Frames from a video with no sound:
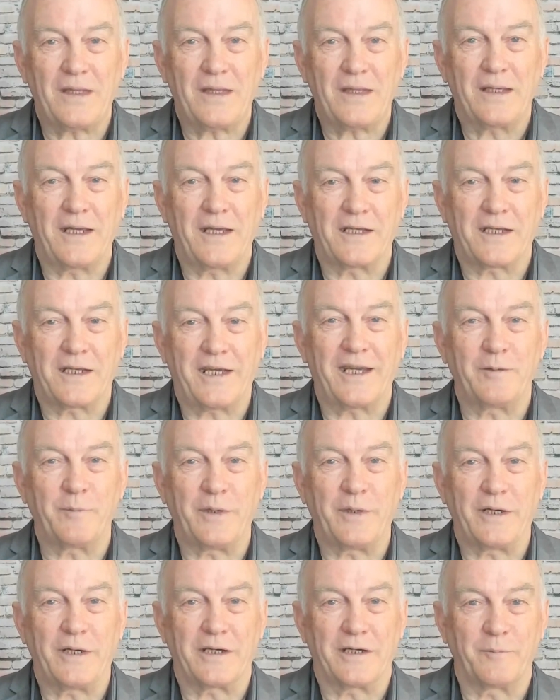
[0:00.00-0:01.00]
it
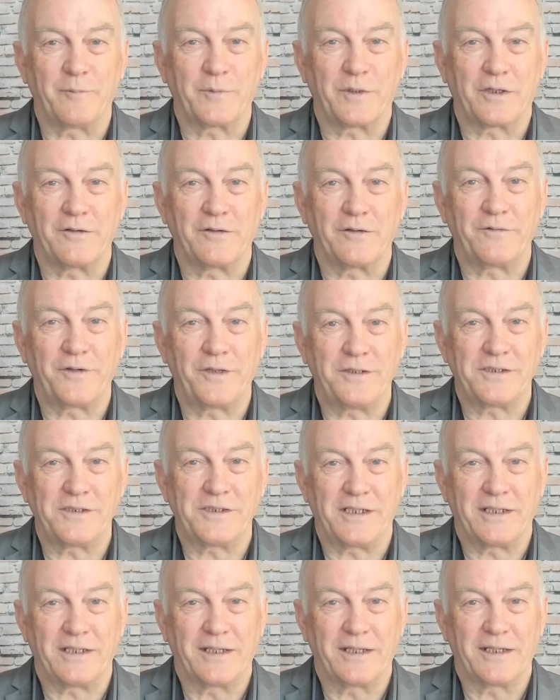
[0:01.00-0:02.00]
can become
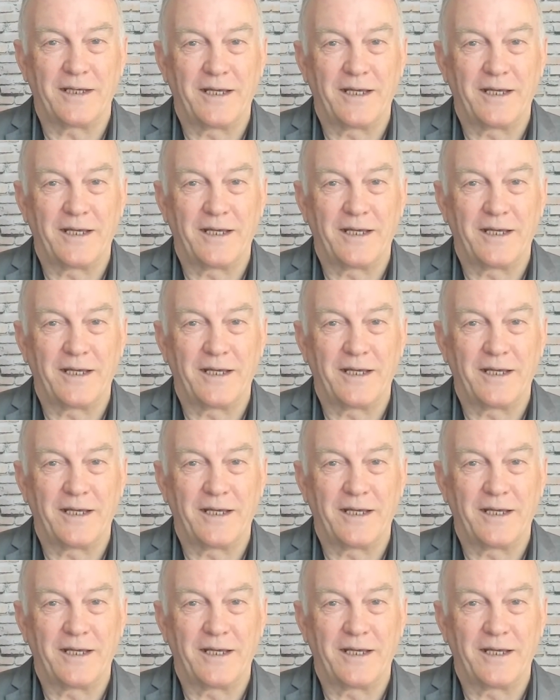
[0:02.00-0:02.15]
confusing.